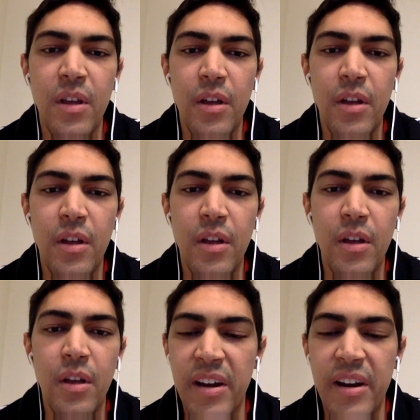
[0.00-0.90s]
so
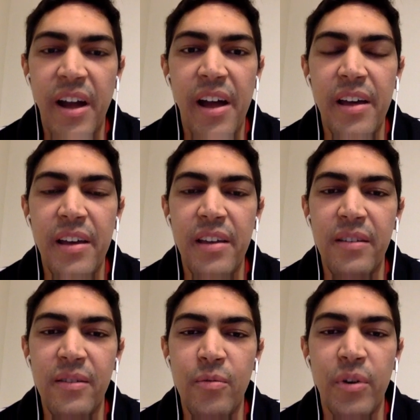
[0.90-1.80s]
there I
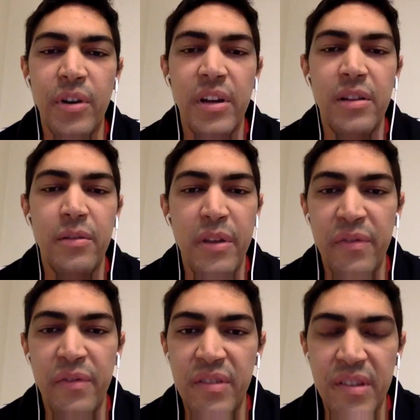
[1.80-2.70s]
worked with
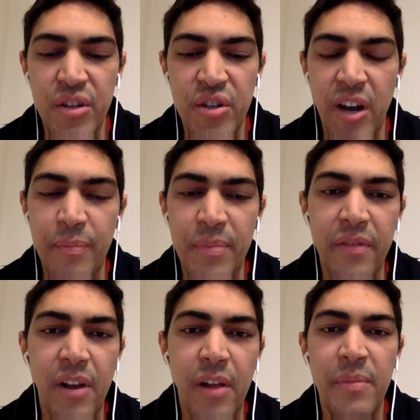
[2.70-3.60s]
C sharp
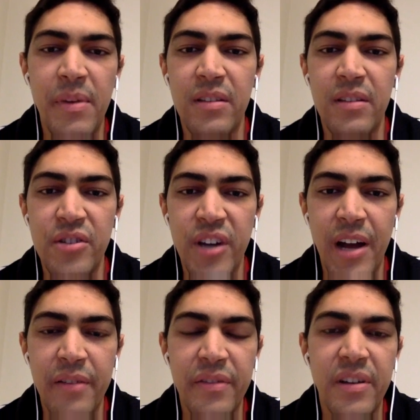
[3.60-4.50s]
development,
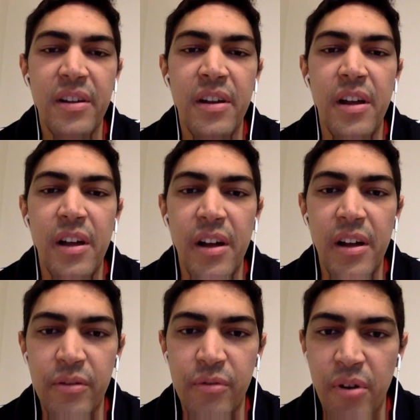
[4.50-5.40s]
Java,
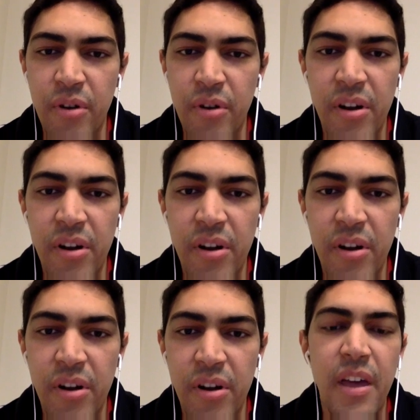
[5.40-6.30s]

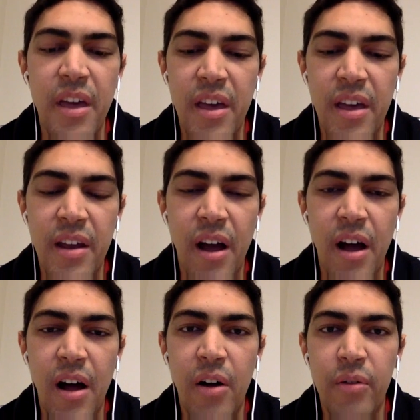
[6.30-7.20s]
Android, and
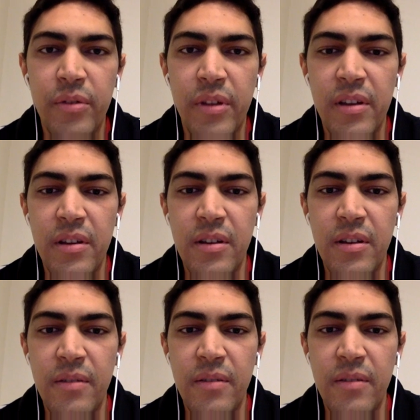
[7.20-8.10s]
all the
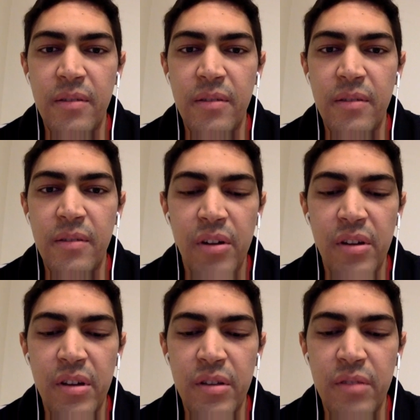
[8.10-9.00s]
the work
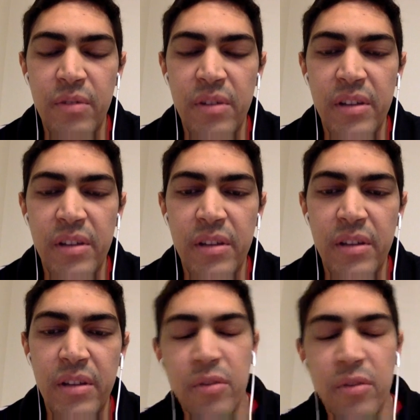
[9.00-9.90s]
is related with
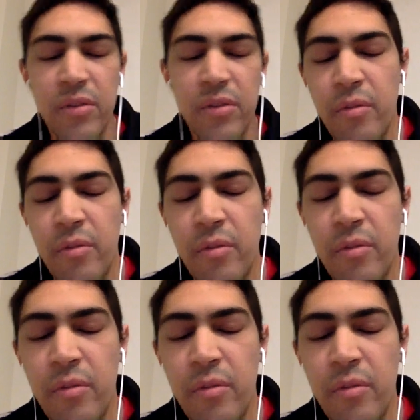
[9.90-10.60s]
Petrobras